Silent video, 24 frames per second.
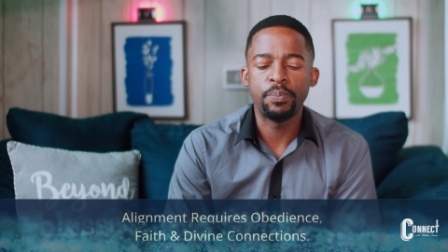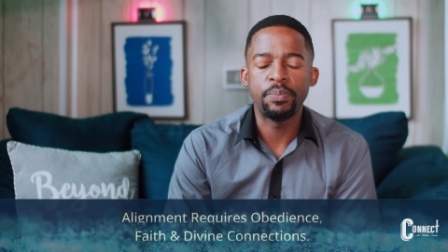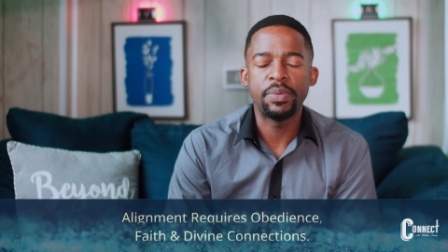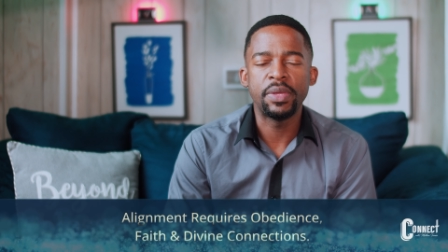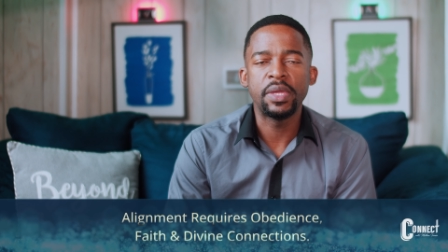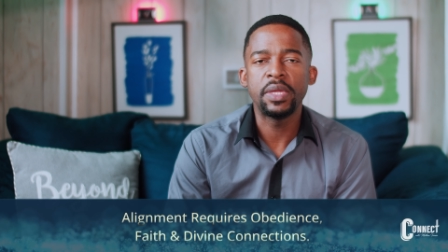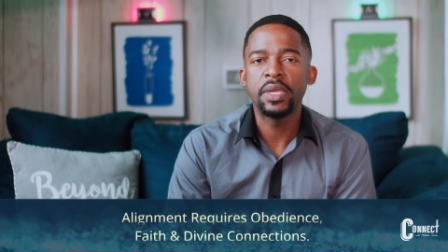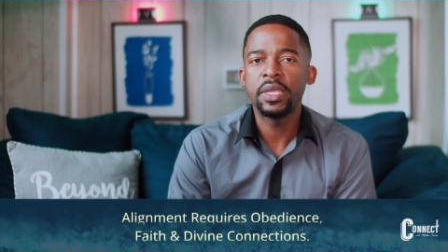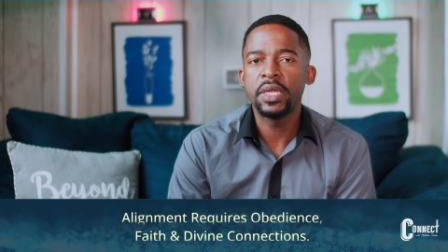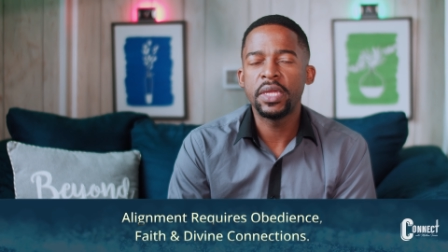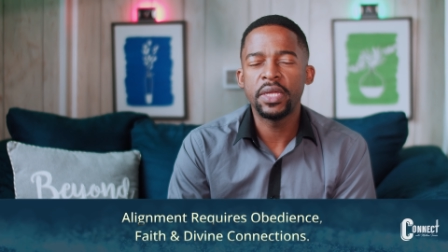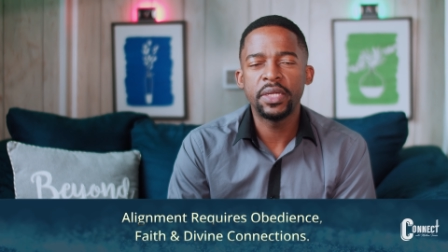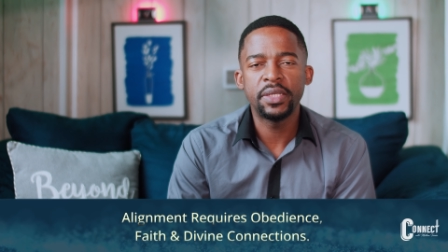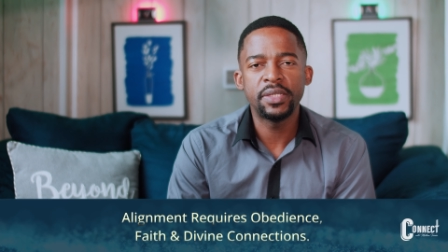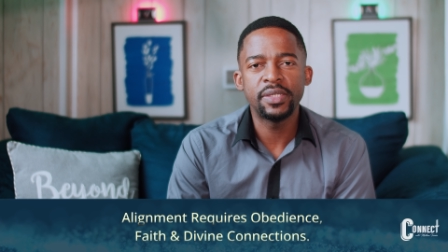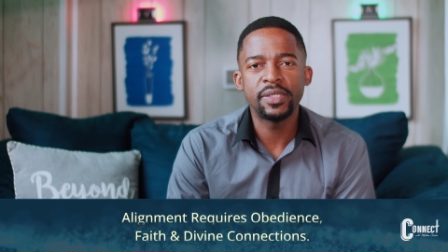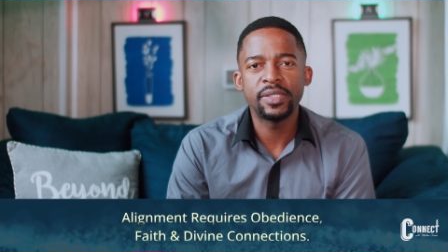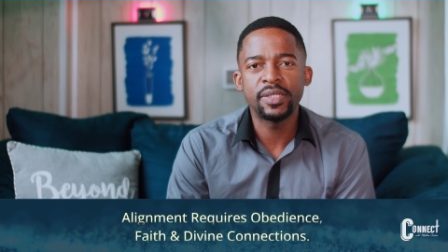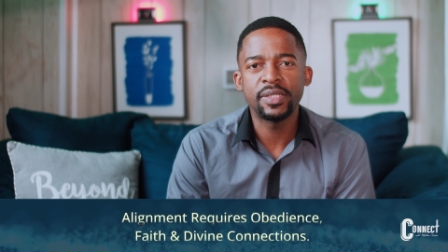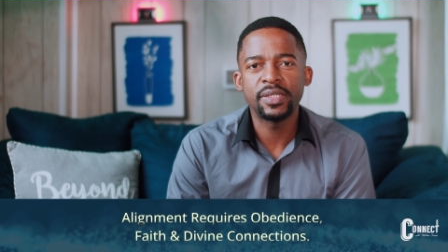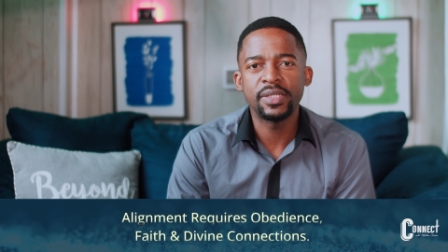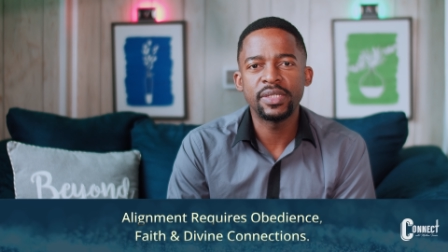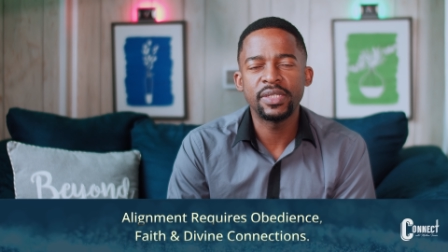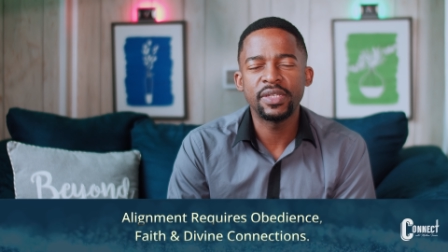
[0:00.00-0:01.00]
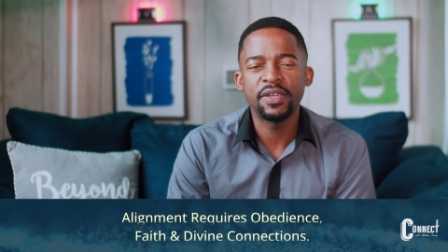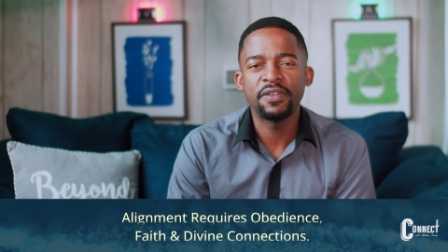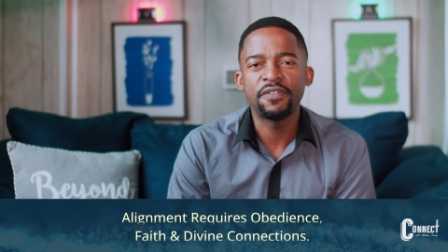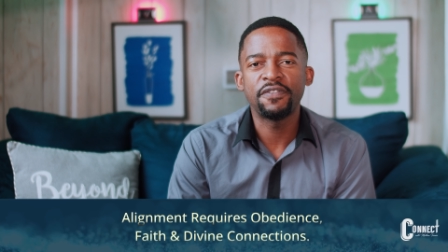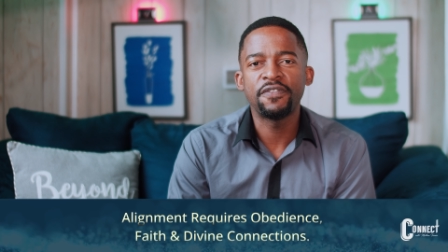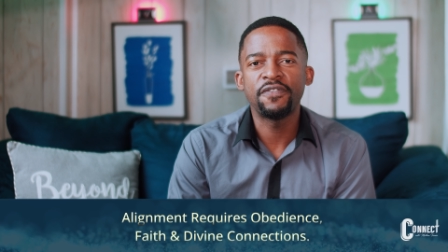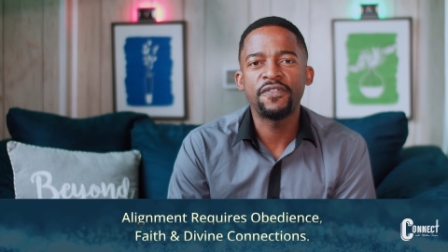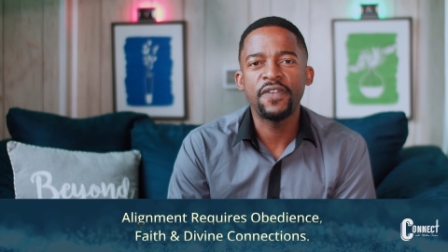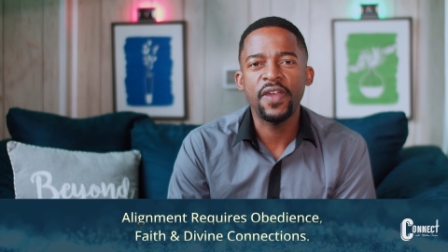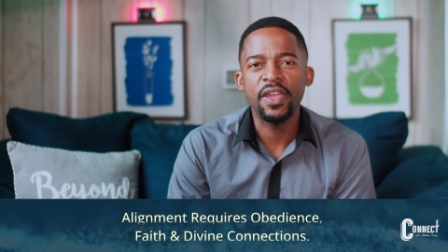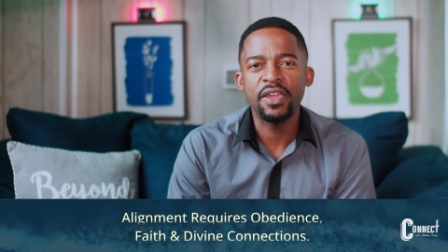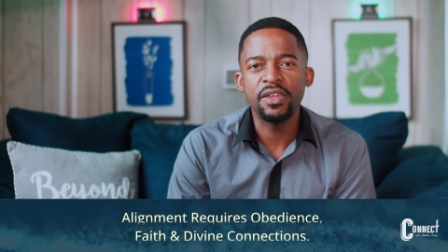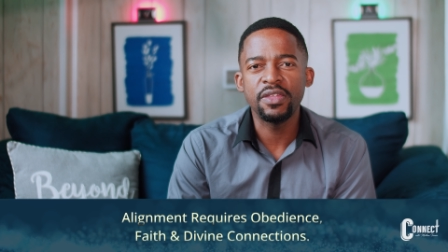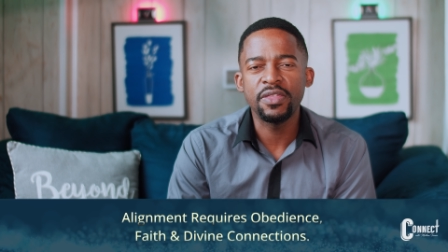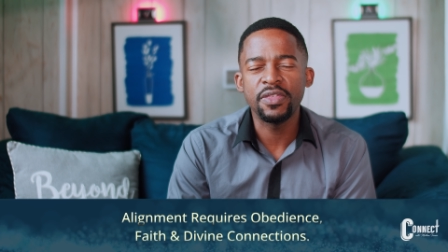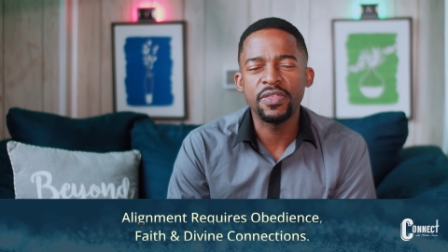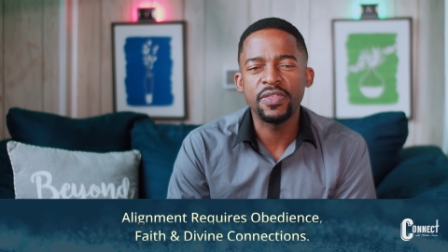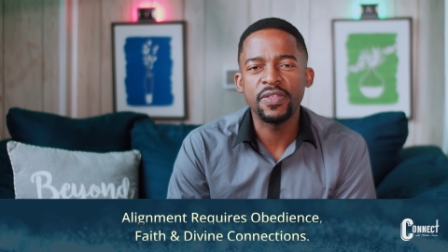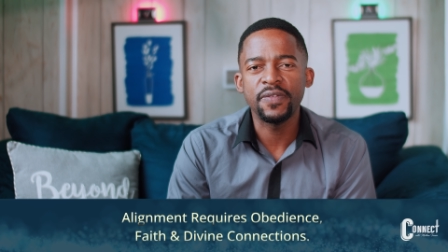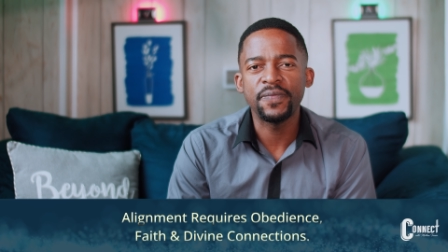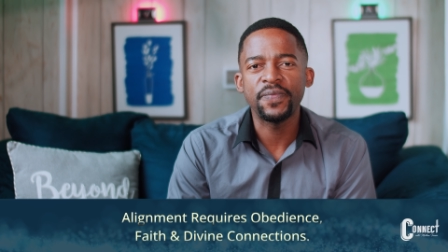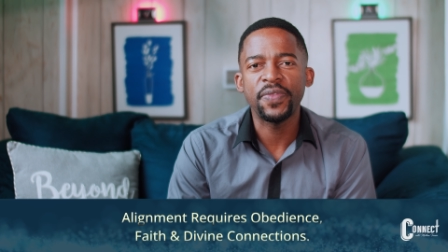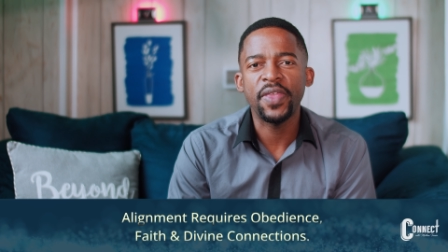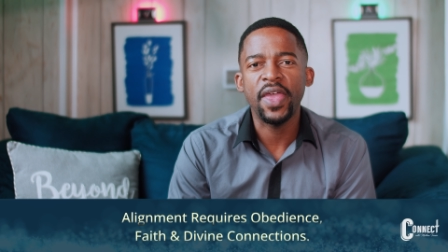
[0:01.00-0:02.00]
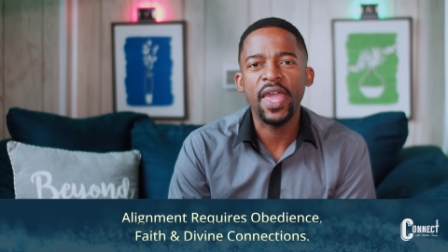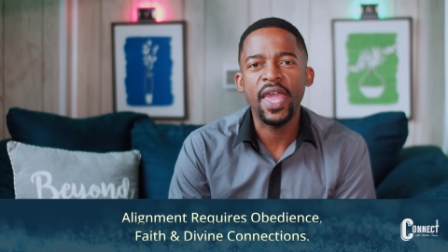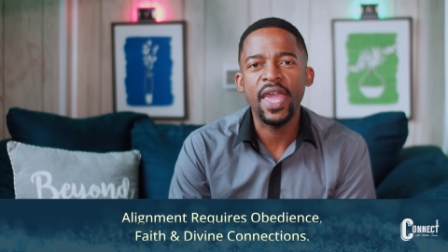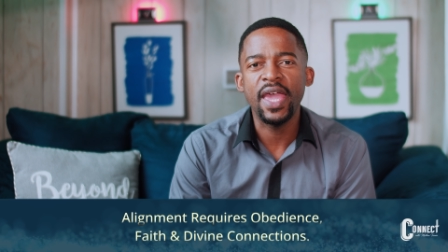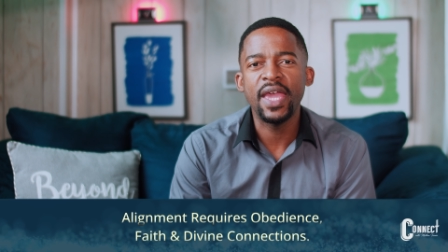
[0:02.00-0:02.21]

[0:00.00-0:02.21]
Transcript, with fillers: obedience, faith,